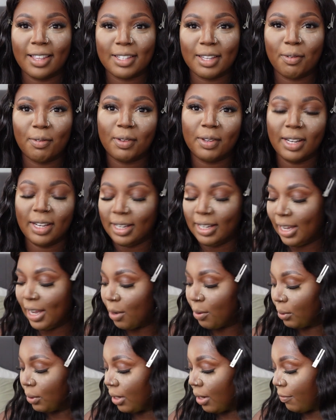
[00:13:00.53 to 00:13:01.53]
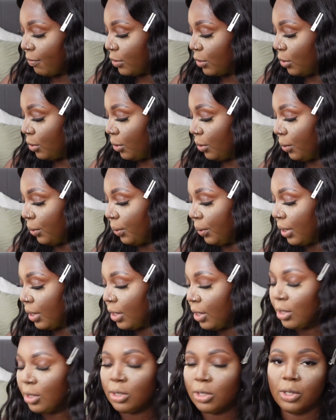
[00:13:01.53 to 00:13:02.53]
definitely I would love to
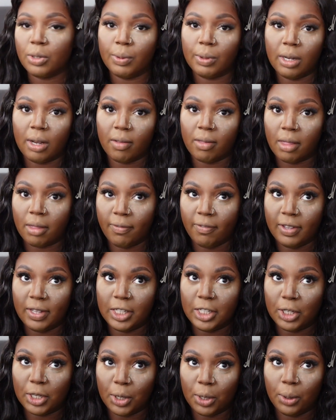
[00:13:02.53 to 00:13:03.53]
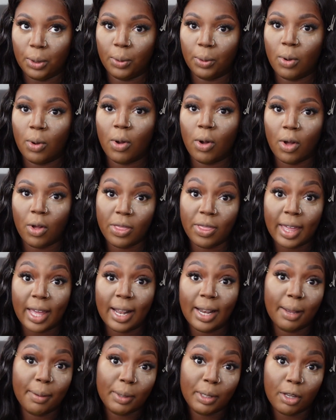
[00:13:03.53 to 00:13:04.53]
do another video on
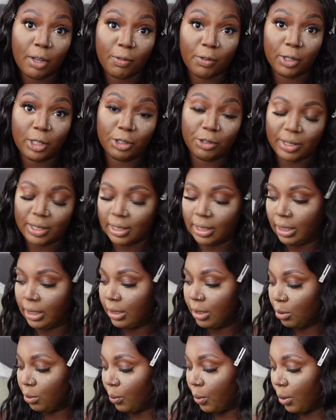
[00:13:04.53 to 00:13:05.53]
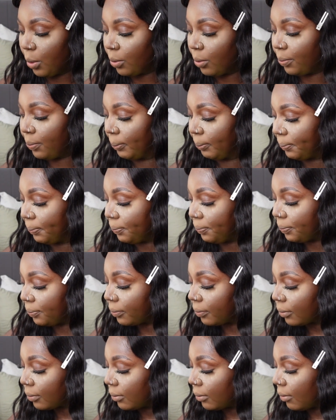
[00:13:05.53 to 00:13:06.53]
that. Let me know if you're interested as well,
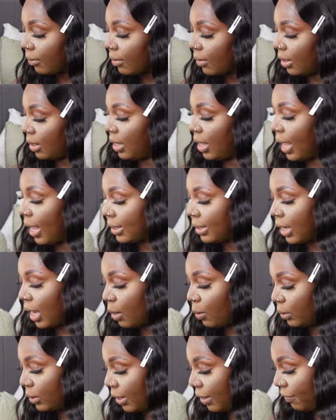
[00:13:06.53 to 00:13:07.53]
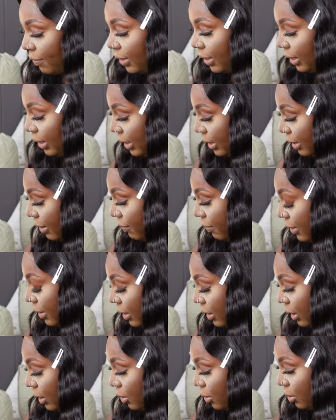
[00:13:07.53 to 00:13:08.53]
and I will definitely
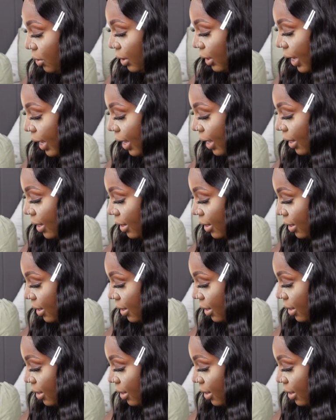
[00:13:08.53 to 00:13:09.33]
do that.